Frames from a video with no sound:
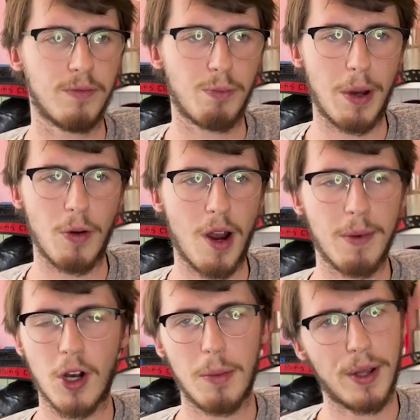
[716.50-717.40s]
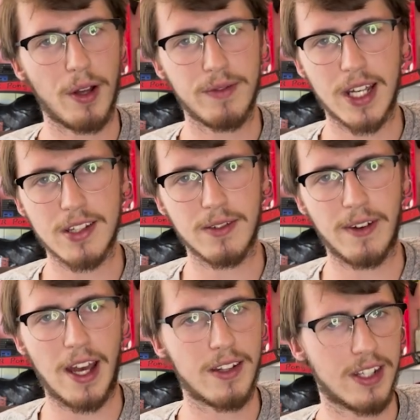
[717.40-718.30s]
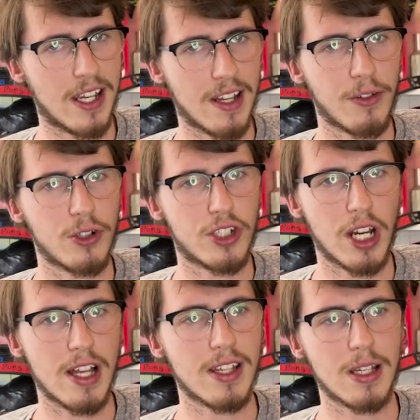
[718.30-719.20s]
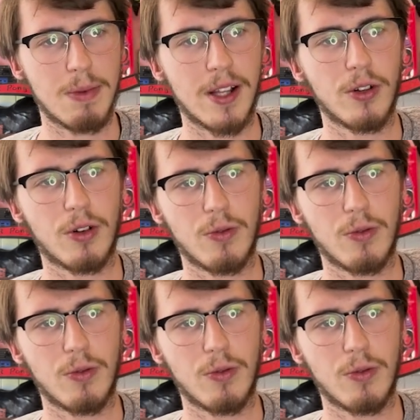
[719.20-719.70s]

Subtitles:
But Roman Kopylov does have a good chance. He's been looking